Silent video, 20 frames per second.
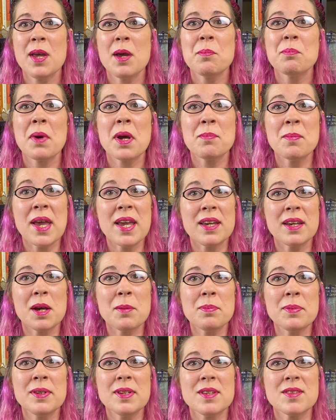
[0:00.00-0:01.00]
My
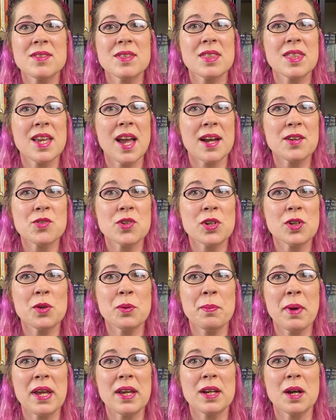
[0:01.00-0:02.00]
makeup is theatrical
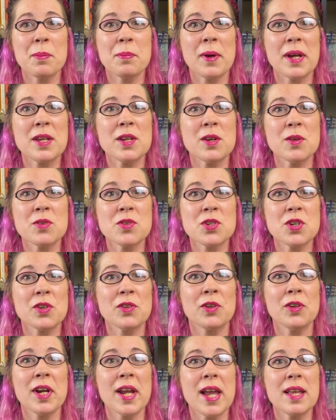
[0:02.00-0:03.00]
makeup I used to
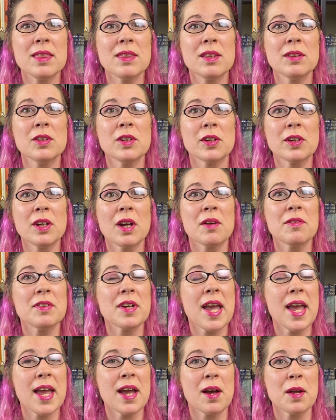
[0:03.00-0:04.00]
create the look of a
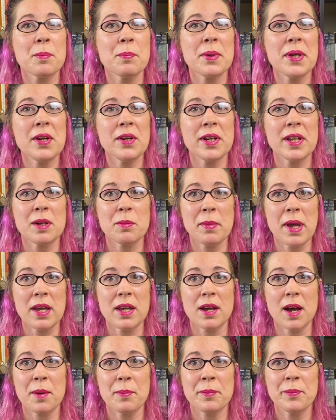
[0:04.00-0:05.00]
Heian period
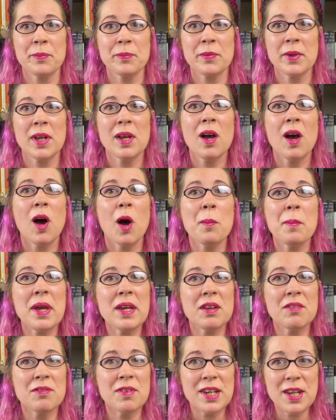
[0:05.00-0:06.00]
makeup. I'll make
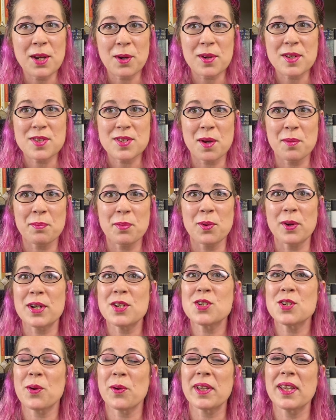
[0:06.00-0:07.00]
a video at some point
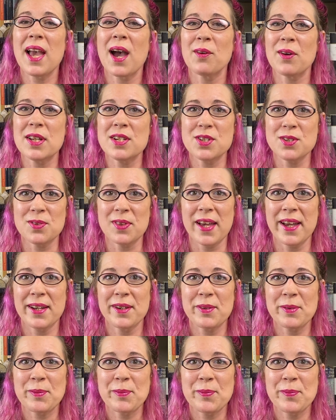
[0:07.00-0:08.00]
showing how I do that.
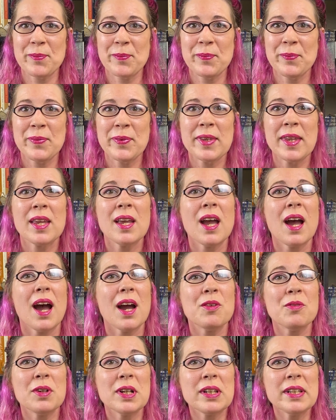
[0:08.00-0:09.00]
I
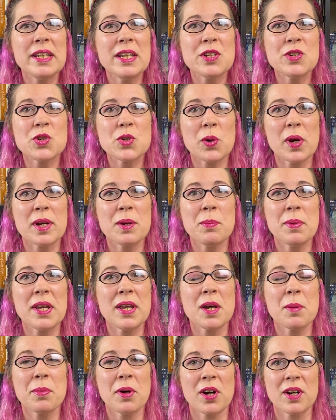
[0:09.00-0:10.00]
really enjoyed being
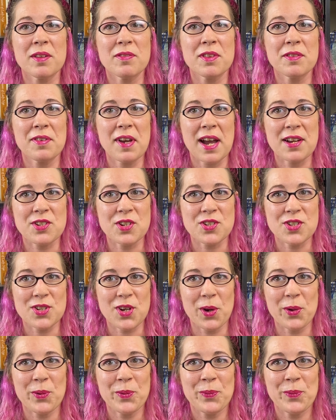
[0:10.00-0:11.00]
a part of the fashion show.